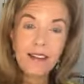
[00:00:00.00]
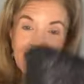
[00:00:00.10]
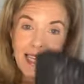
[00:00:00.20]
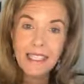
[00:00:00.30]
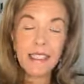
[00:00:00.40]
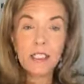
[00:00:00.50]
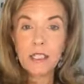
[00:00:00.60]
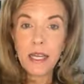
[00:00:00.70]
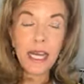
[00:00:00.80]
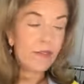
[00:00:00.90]
So that takes
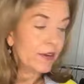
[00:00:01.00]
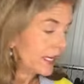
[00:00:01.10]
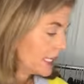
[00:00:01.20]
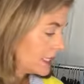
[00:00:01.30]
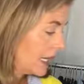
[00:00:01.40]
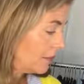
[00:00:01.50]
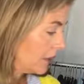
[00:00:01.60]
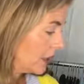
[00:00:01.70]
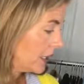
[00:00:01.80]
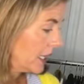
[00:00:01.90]
it to kind of a
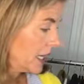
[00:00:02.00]
nighttime look.